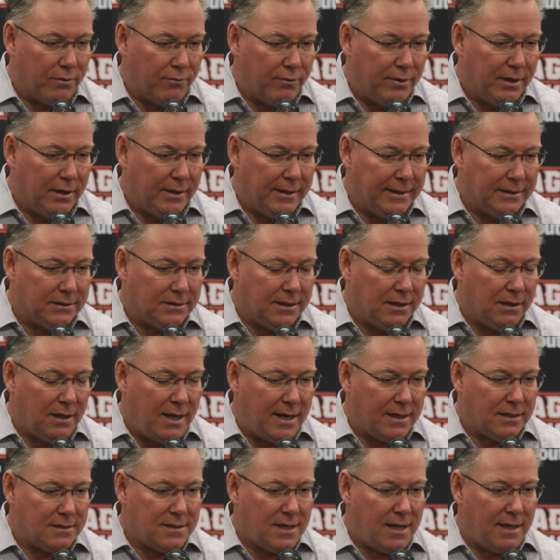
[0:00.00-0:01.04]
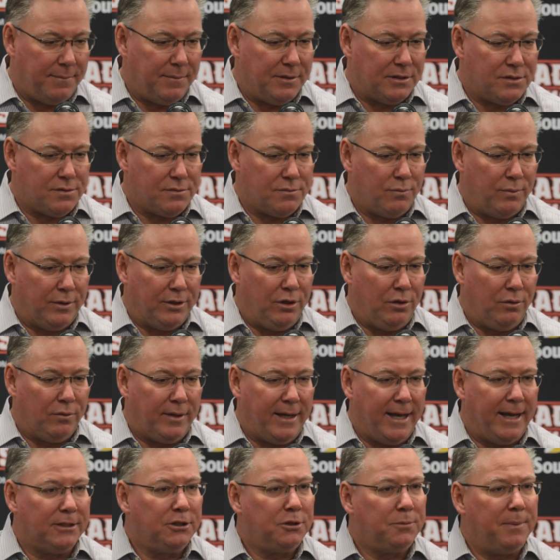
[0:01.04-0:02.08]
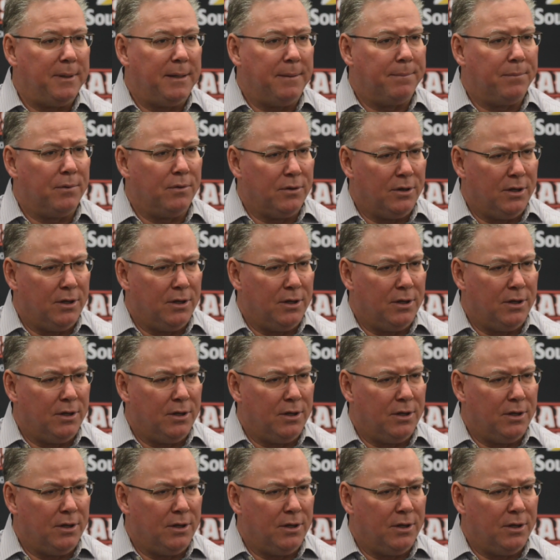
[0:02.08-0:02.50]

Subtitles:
really, it's a lot of time it's when you catch people.